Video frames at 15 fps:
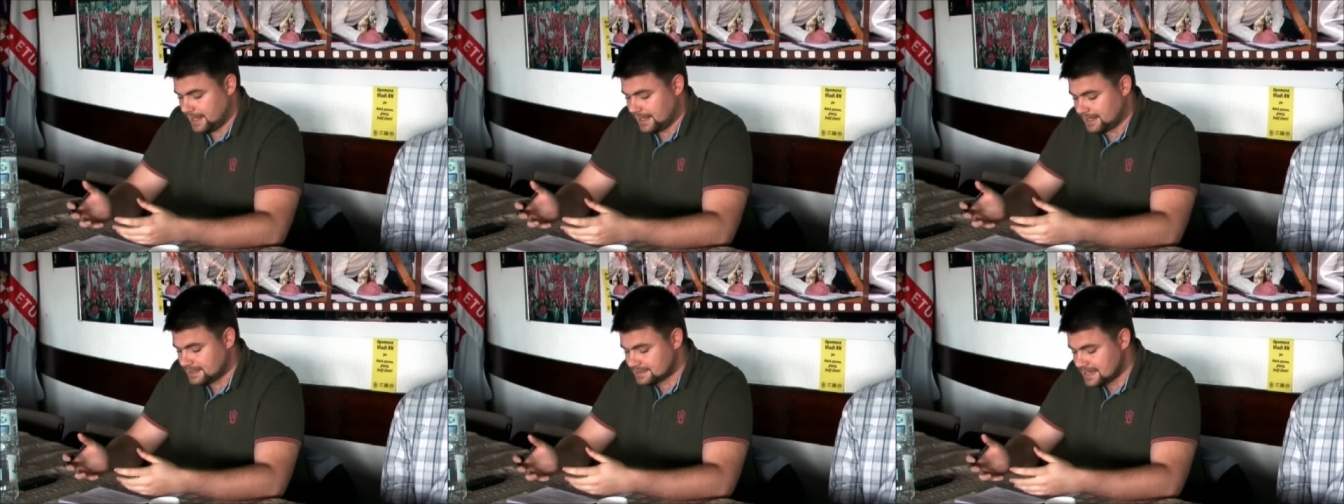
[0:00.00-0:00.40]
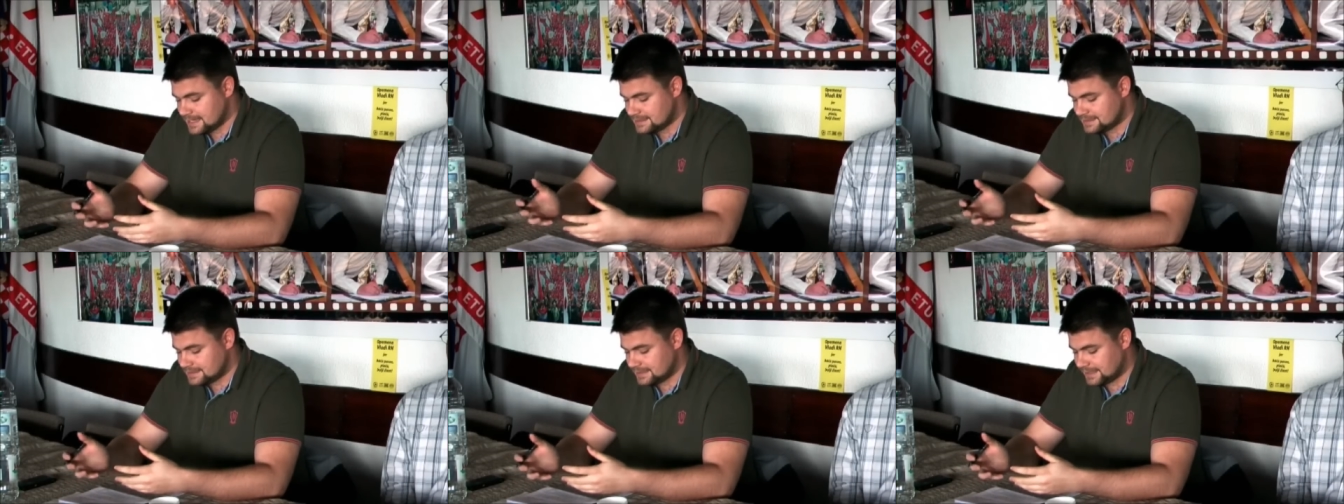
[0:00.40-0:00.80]
In a
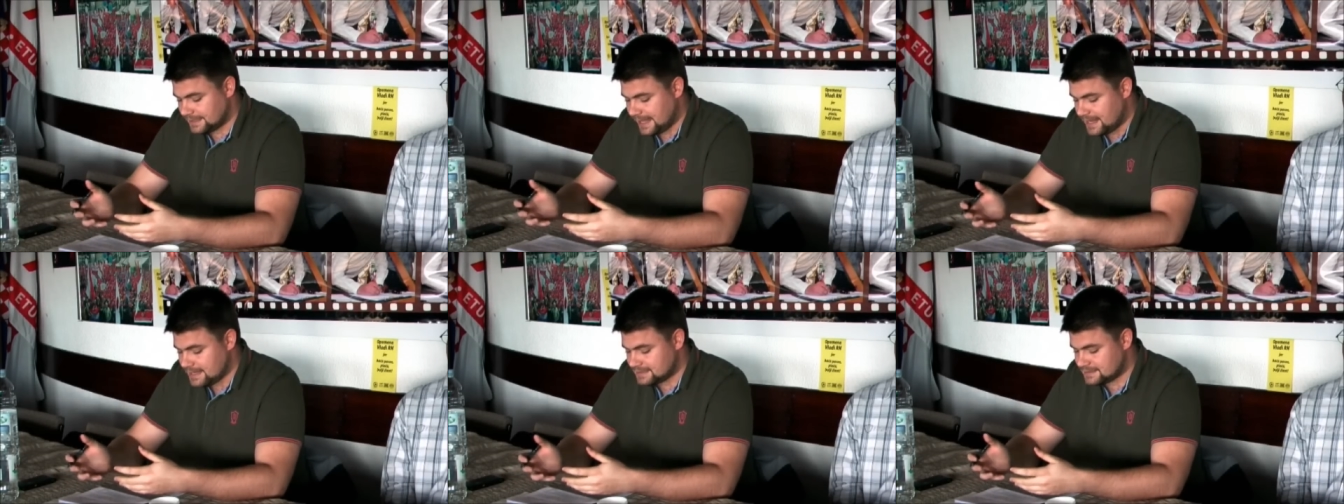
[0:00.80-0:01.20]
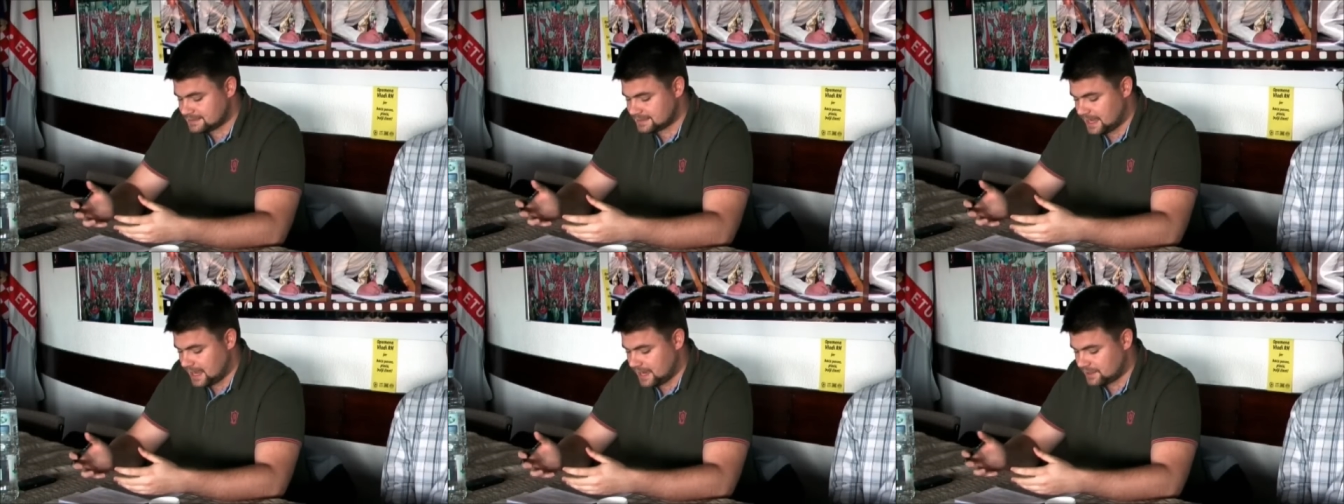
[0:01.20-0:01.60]
sense,
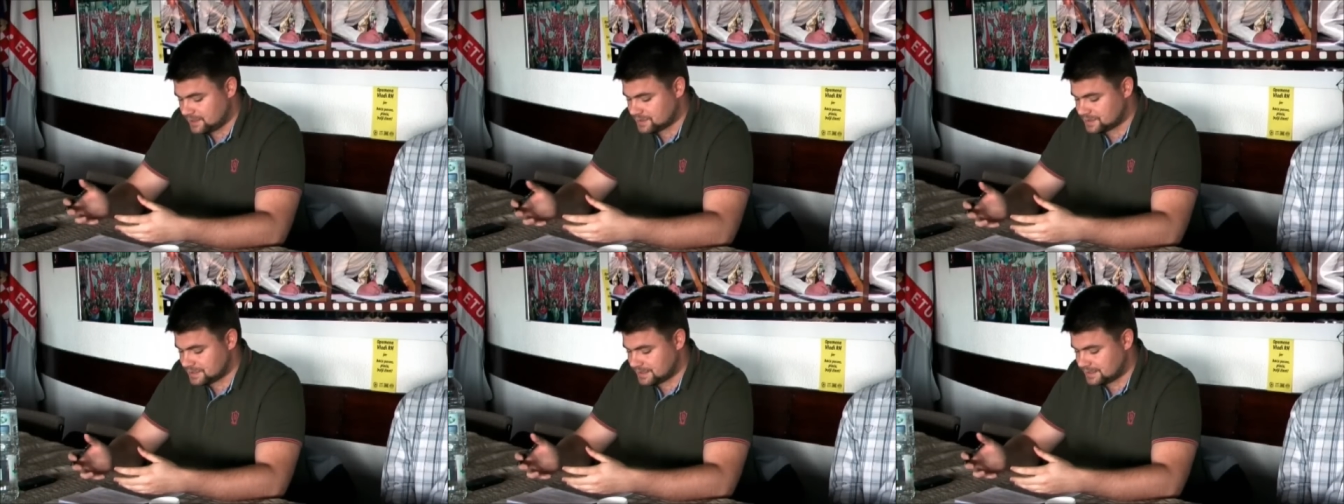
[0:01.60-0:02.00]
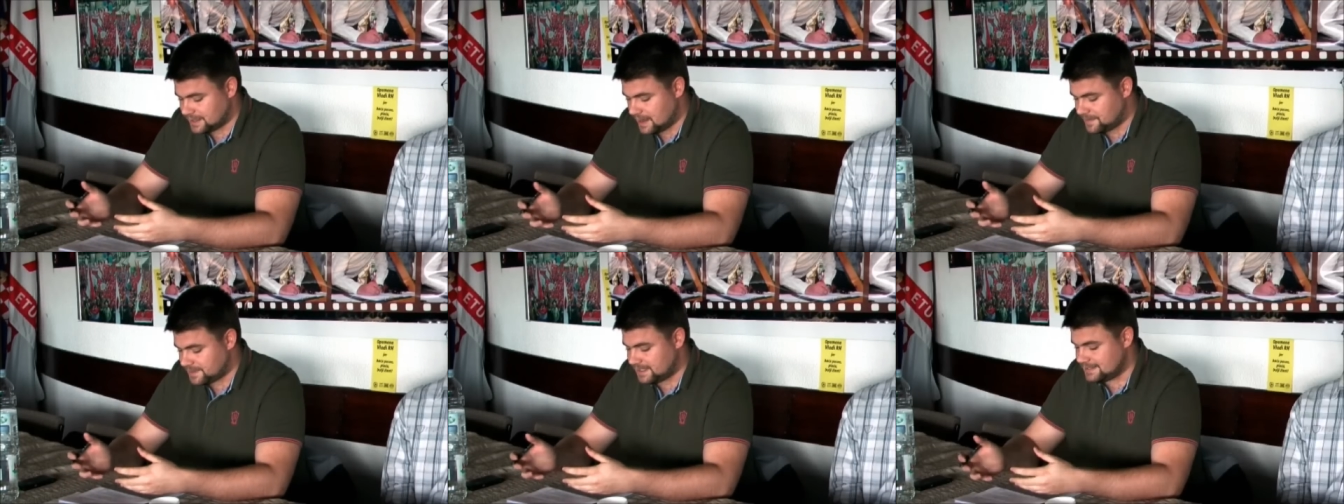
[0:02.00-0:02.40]
Keynes argues that
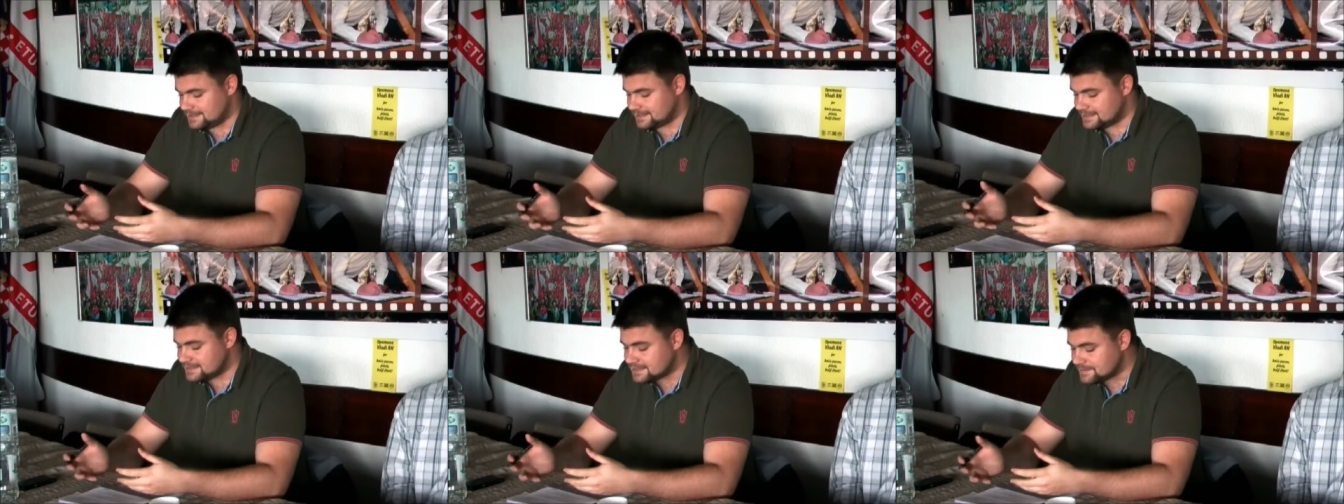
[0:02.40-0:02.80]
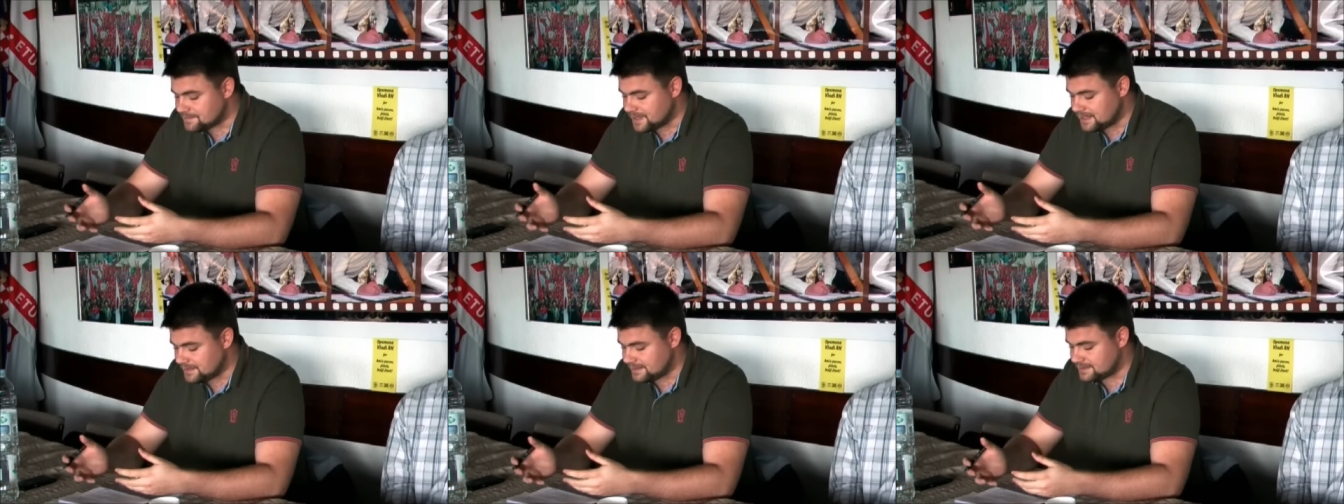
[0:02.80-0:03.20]
capitalist
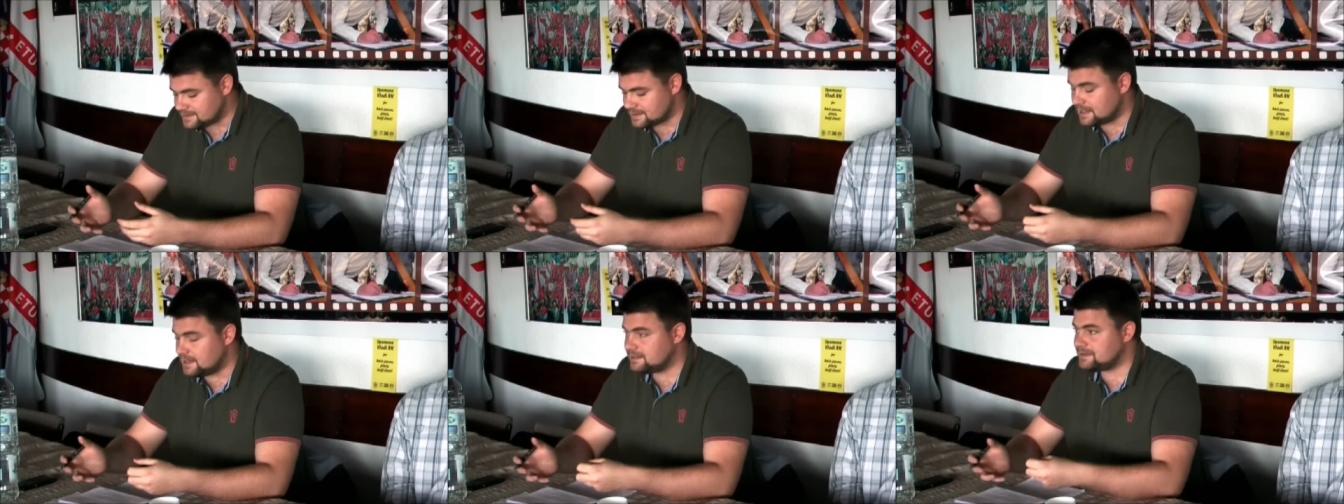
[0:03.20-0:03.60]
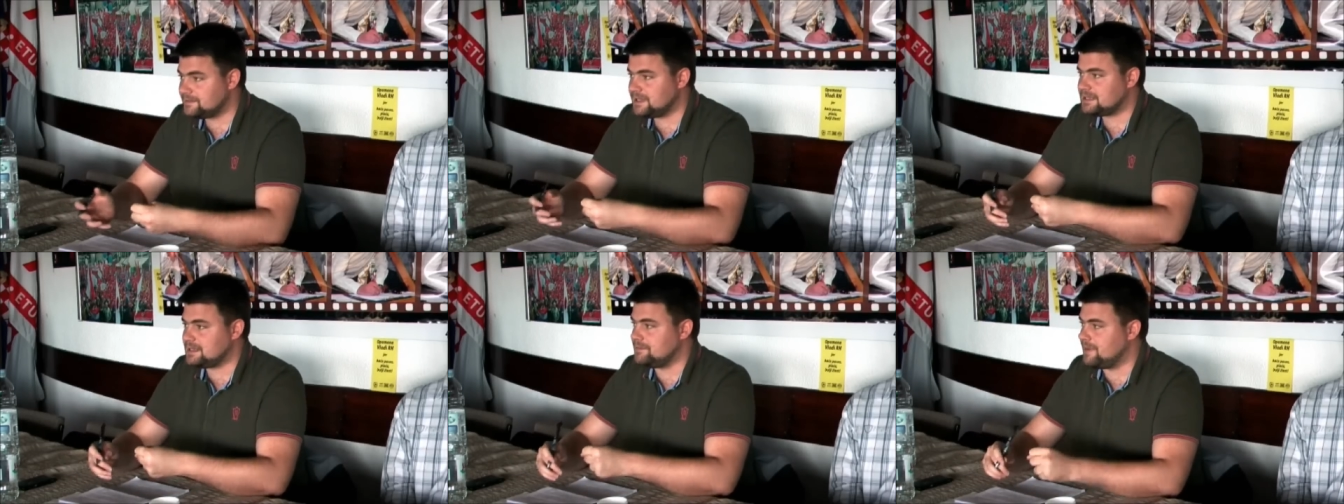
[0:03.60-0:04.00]
instability is
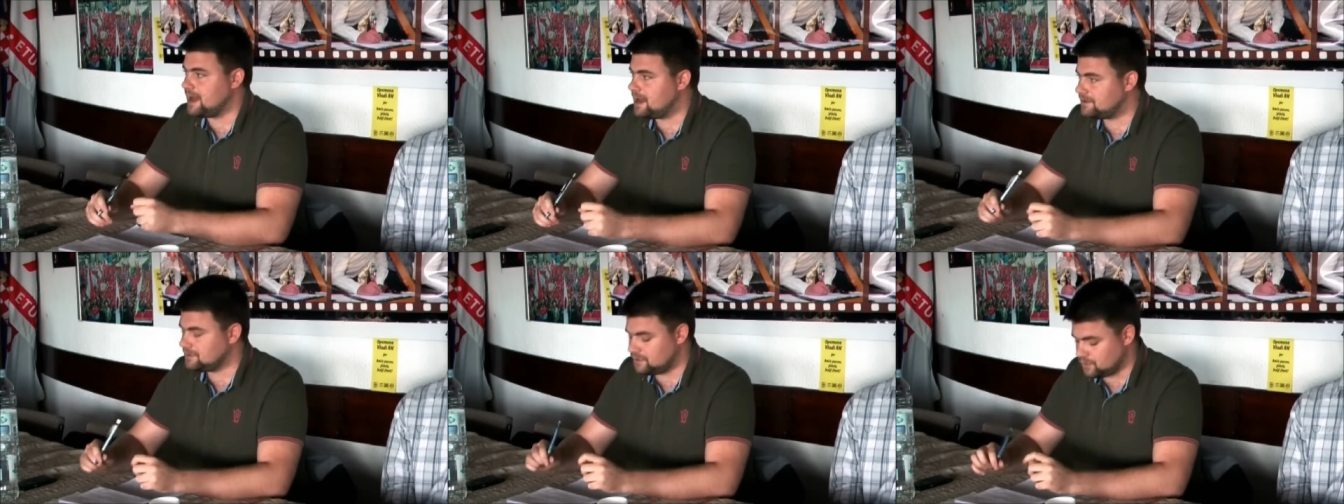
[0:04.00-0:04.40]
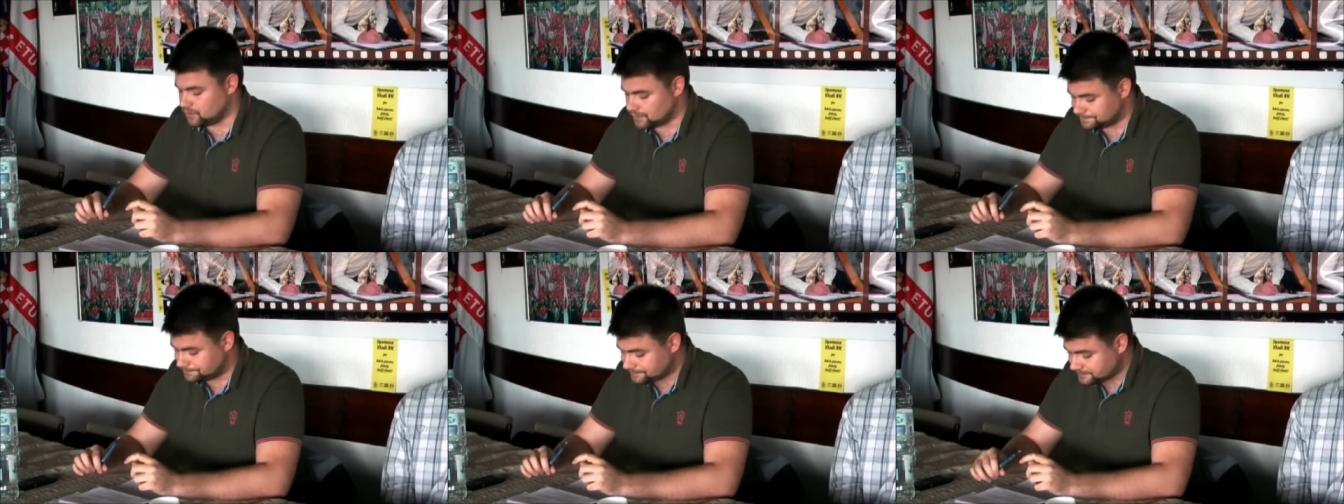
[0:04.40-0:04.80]
ultimately bound
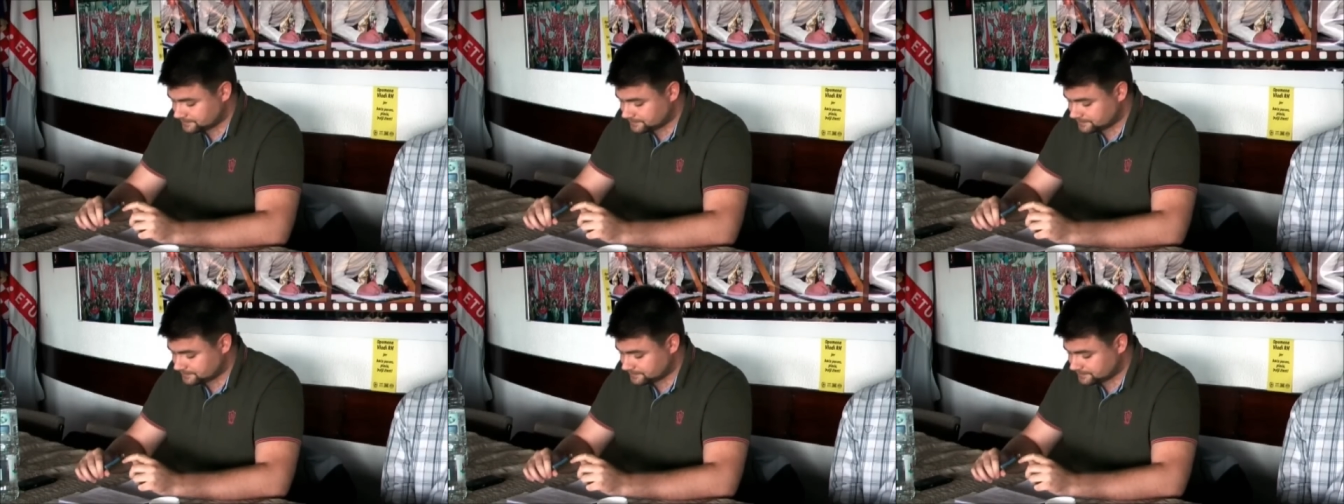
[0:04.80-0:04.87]
to